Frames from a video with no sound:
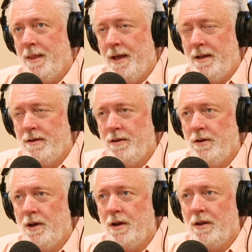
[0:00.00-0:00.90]
and
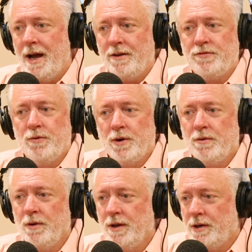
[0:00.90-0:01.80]
it allows for
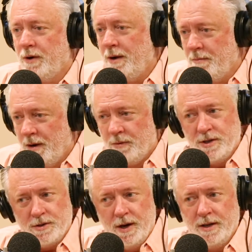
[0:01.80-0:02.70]
really great
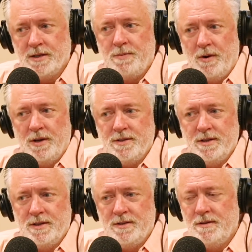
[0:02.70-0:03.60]
memories, great
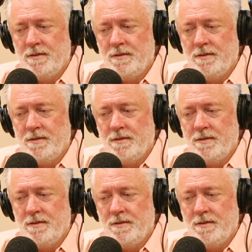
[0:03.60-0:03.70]
experiences.